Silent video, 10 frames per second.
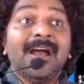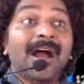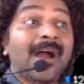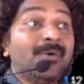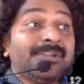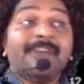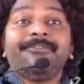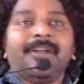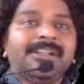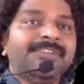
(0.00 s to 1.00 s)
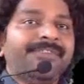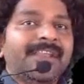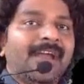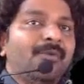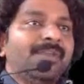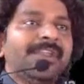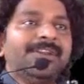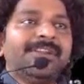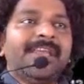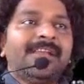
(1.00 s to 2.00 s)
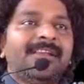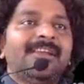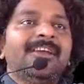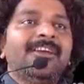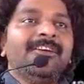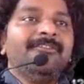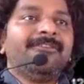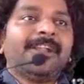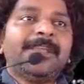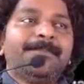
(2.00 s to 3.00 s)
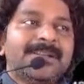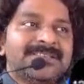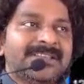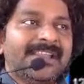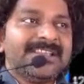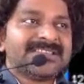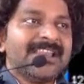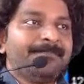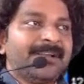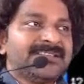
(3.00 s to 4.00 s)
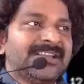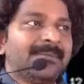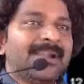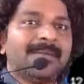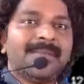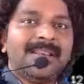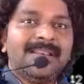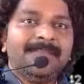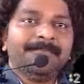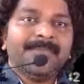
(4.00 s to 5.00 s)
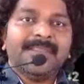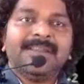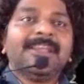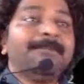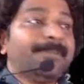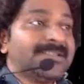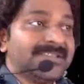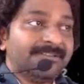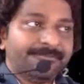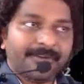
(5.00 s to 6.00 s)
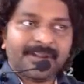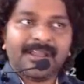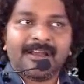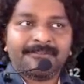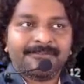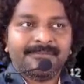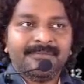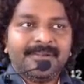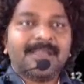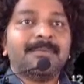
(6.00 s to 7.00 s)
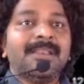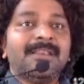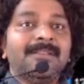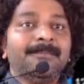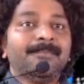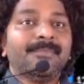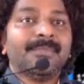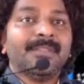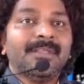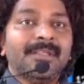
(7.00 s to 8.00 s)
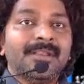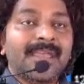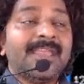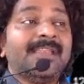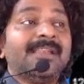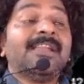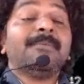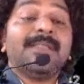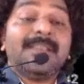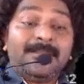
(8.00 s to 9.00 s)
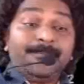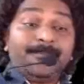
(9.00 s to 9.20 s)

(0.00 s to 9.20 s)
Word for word: Out of forty-five, now we need to take forty percent. That is ten percent double double. ten percent, four and a half. Double. nine. Double.